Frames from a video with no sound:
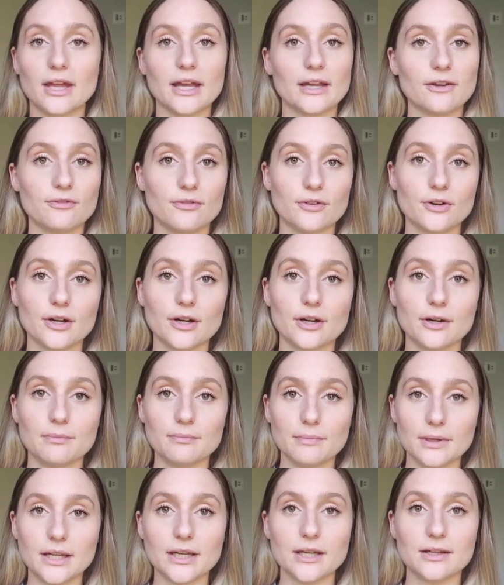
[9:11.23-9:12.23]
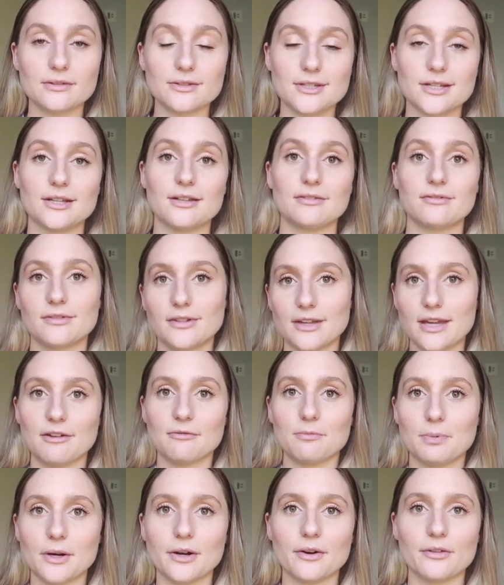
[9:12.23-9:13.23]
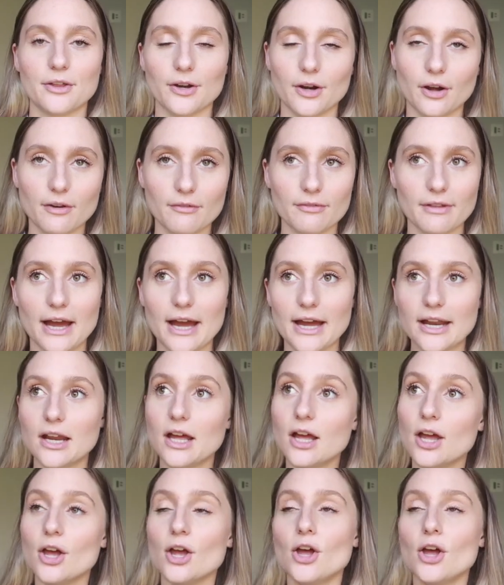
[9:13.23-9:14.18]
like for me to give birth and all of that.